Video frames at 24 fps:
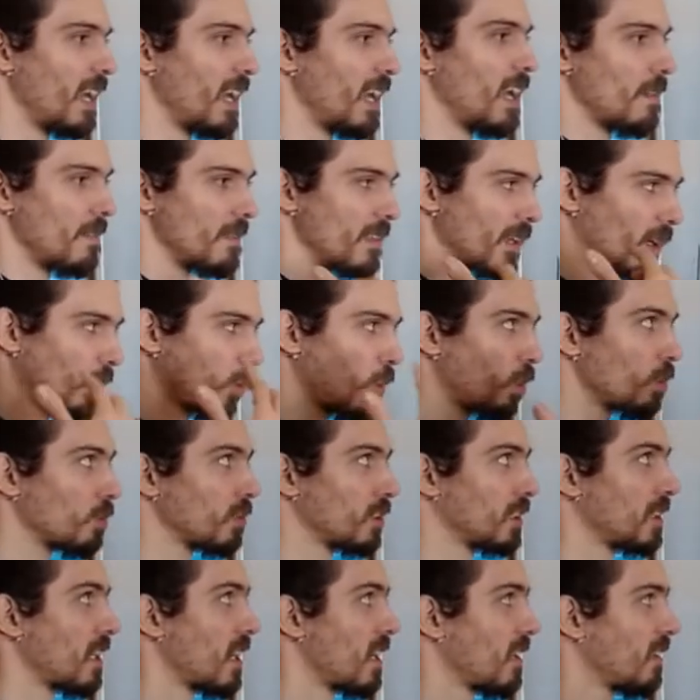the
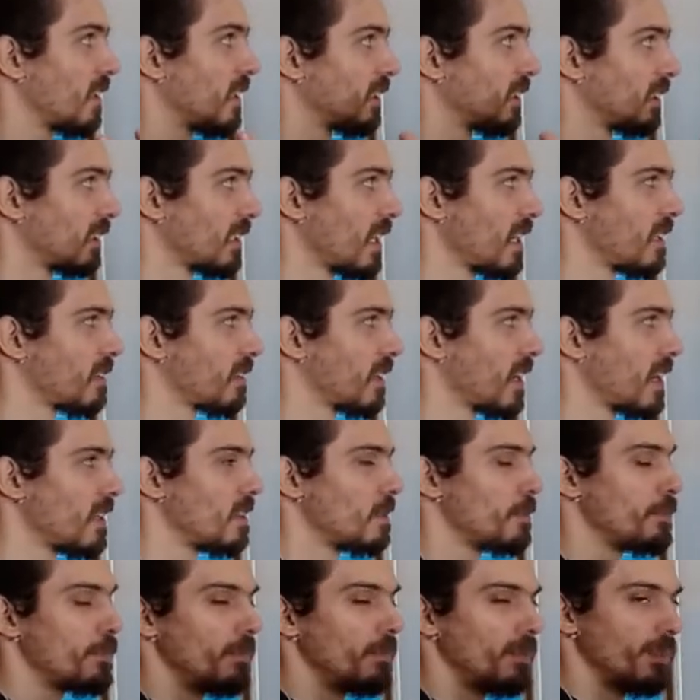cosine and sine
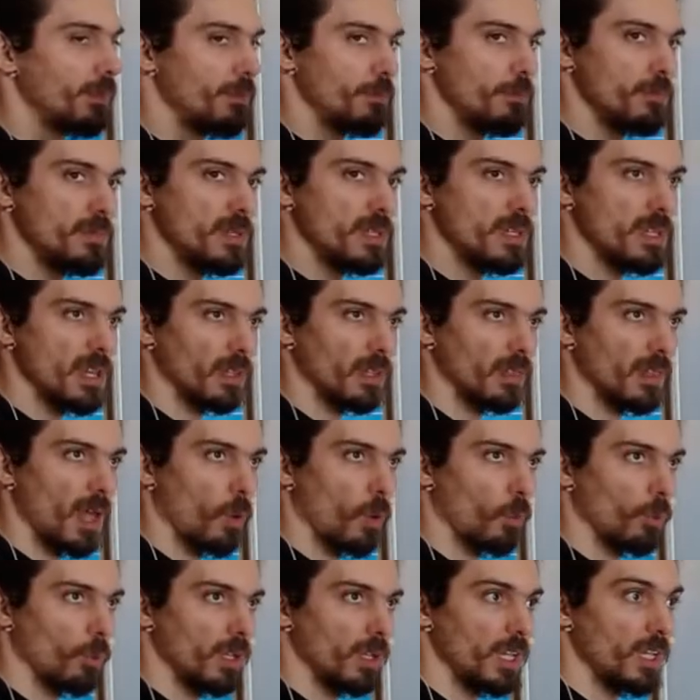can be now
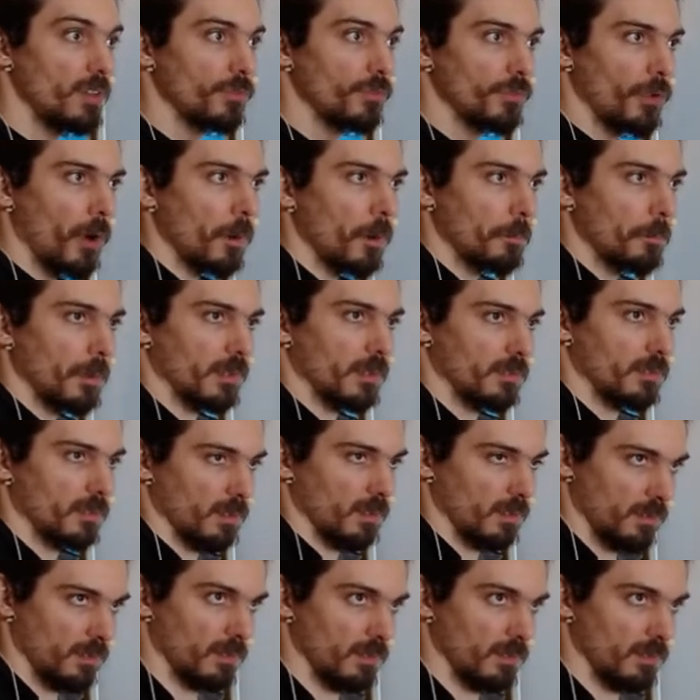interpreted